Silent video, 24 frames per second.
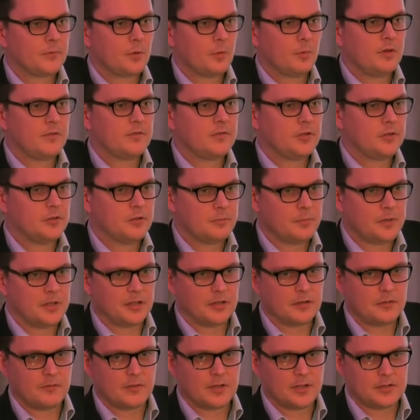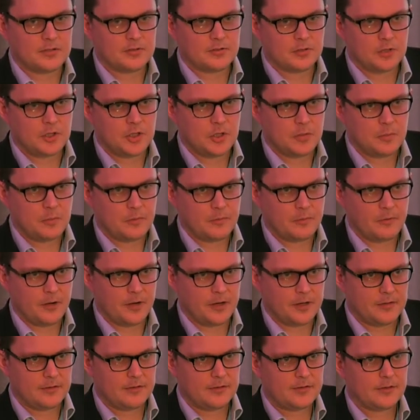with the European Convention on Human
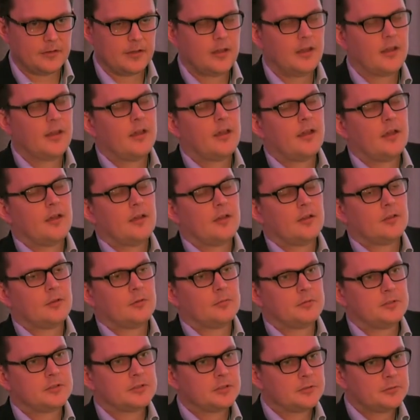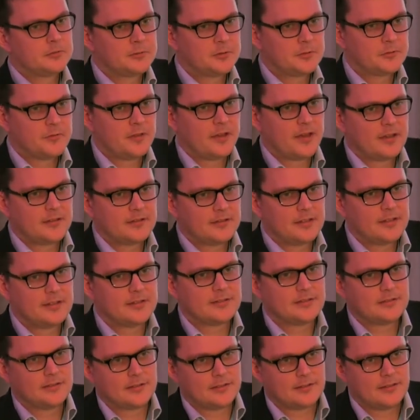Rights. The result of that
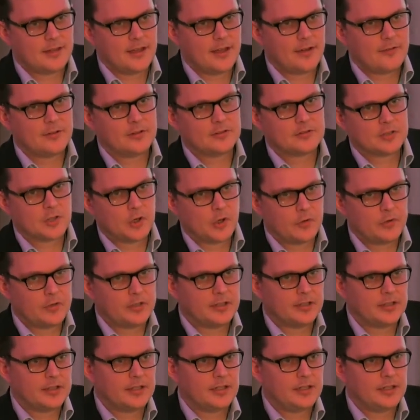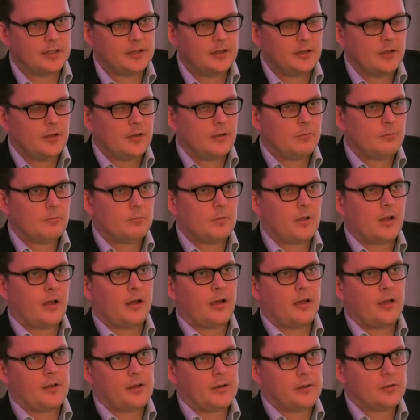is that there is currently
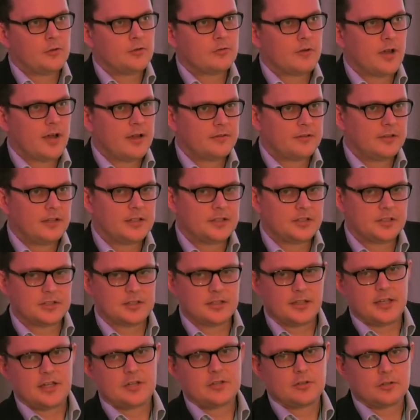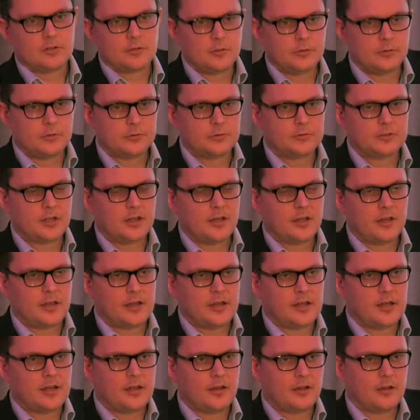a draft legislation called
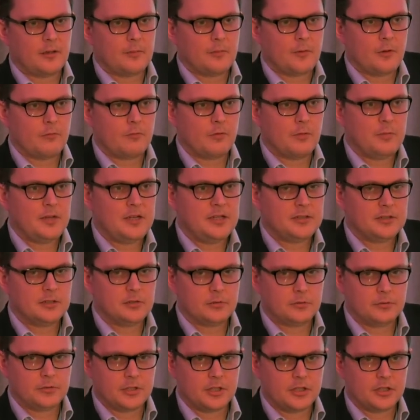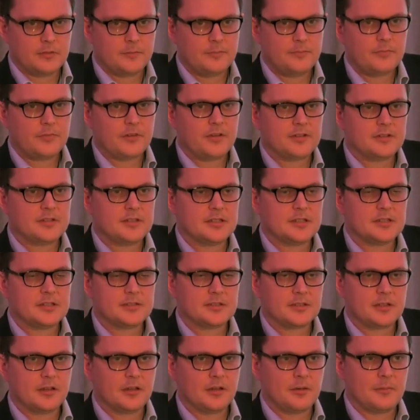a remedial order that is